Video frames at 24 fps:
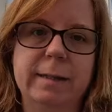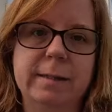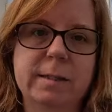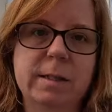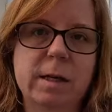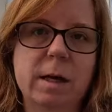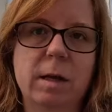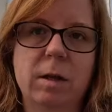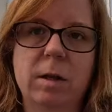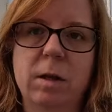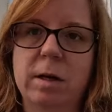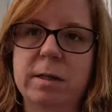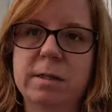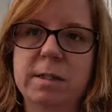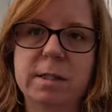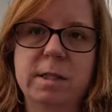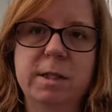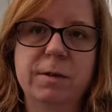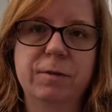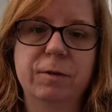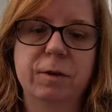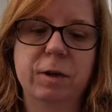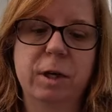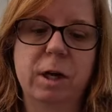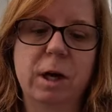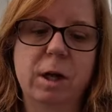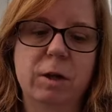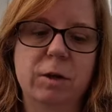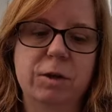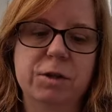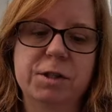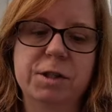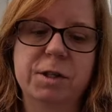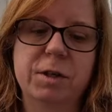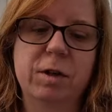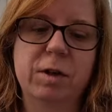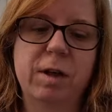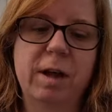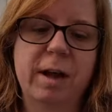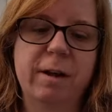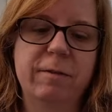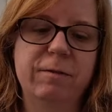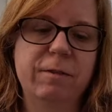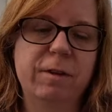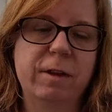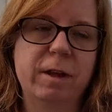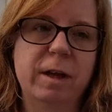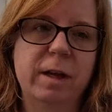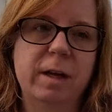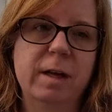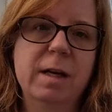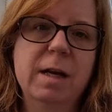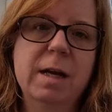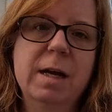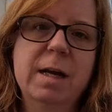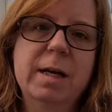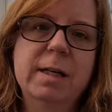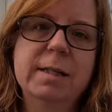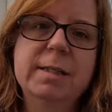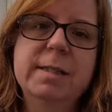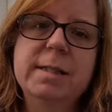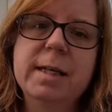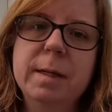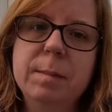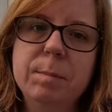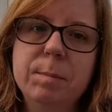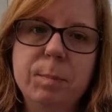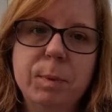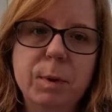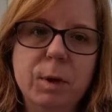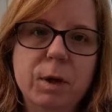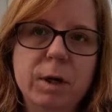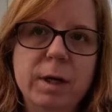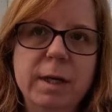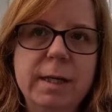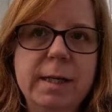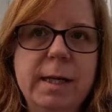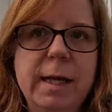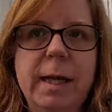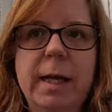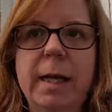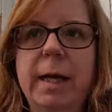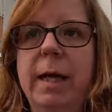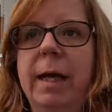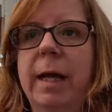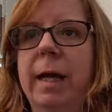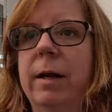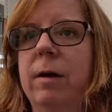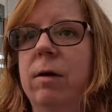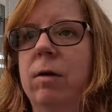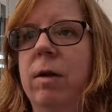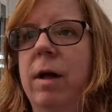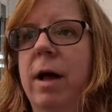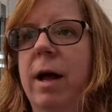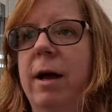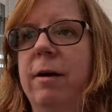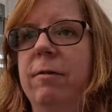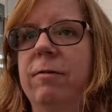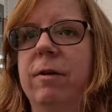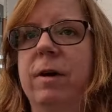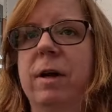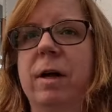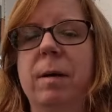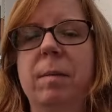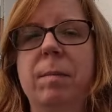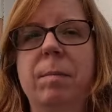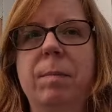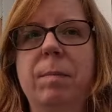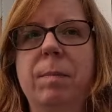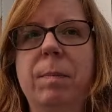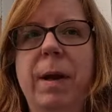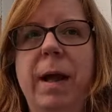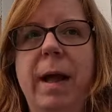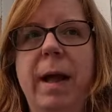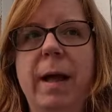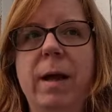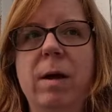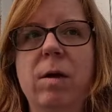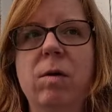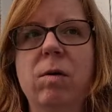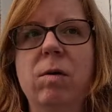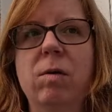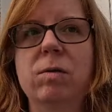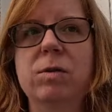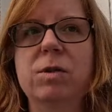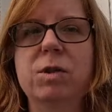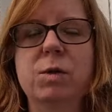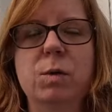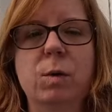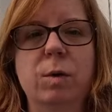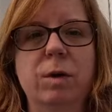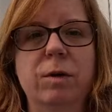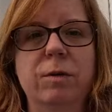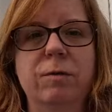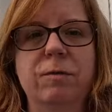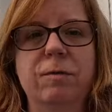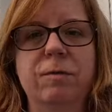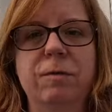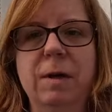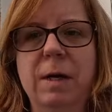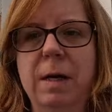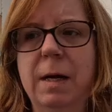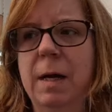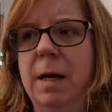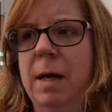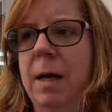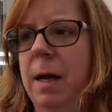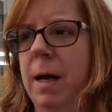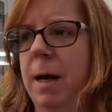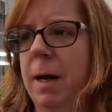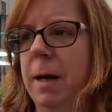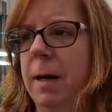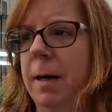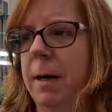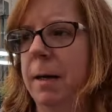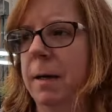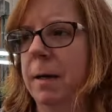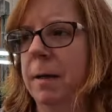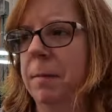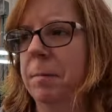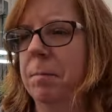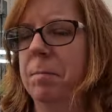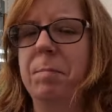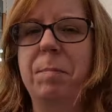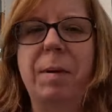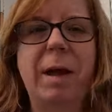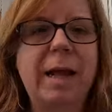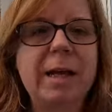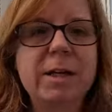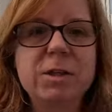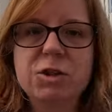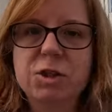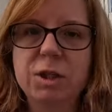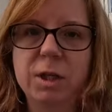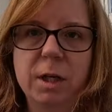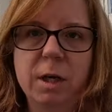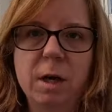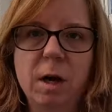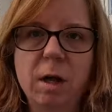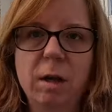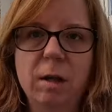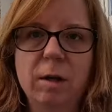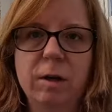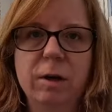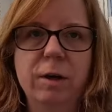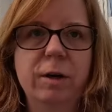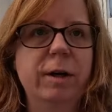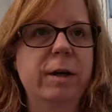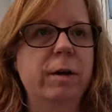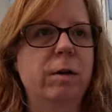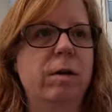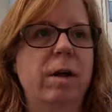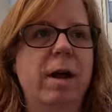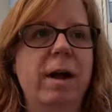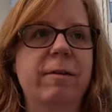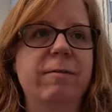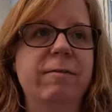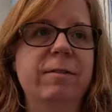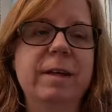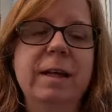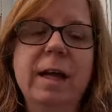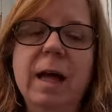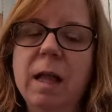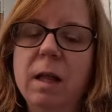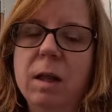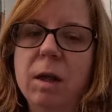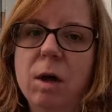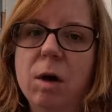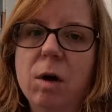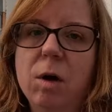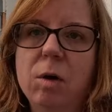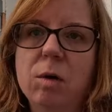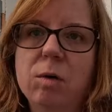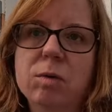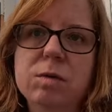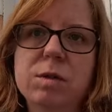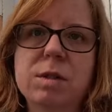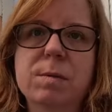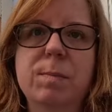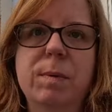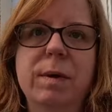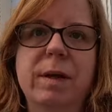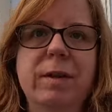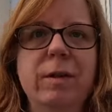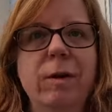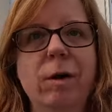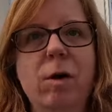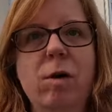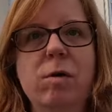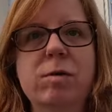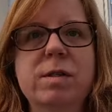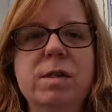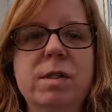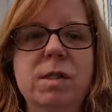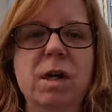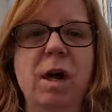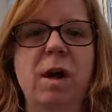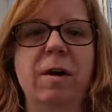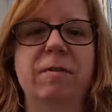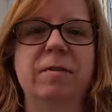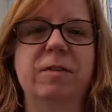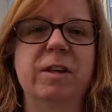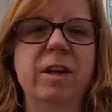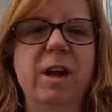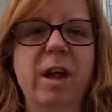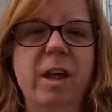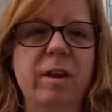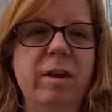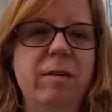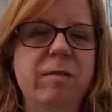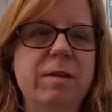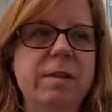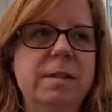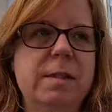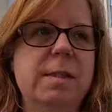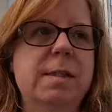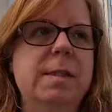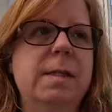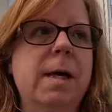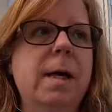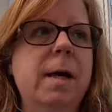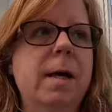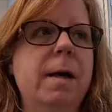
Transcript: It's got lots of different colors. It'll have the deep burgundy. It'll have a pale sort of beigey color. It'll have yellows, but they're all soft. None of it's